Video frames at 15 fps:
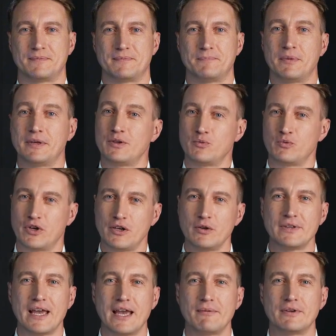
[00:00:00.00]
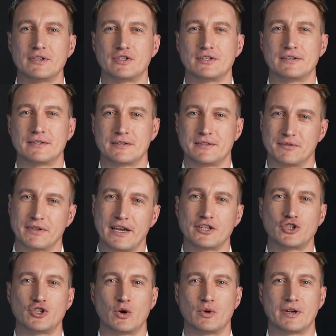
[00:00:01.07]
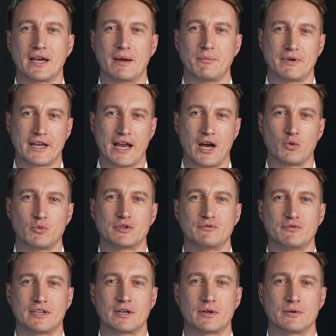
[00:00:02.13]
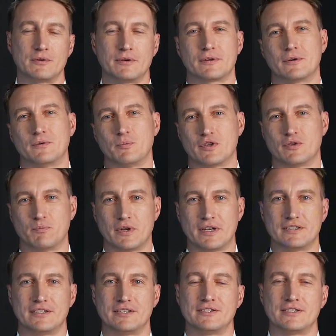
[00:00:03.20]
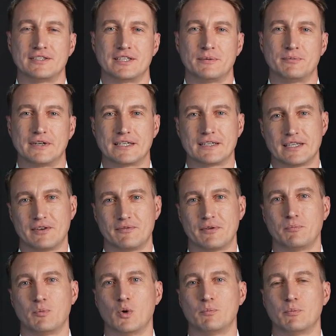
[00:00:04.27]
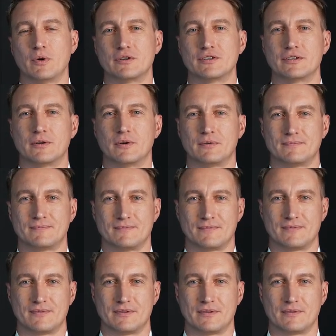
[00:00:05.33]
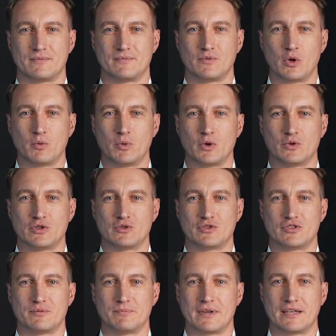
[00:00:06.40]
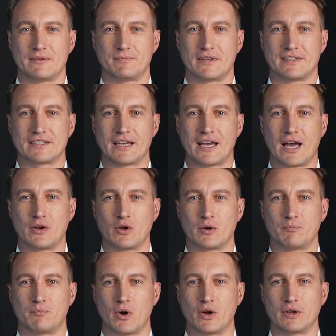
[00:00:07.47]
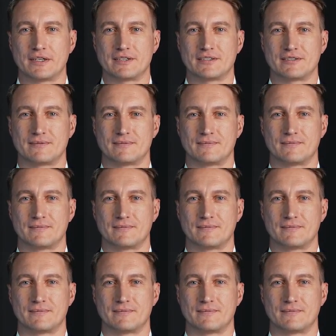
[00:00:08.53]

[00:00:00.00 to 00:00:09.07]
But the real damage? That's showing up in how we feel, which brings us to something even more personal. FOMO used to mean missing out on parties.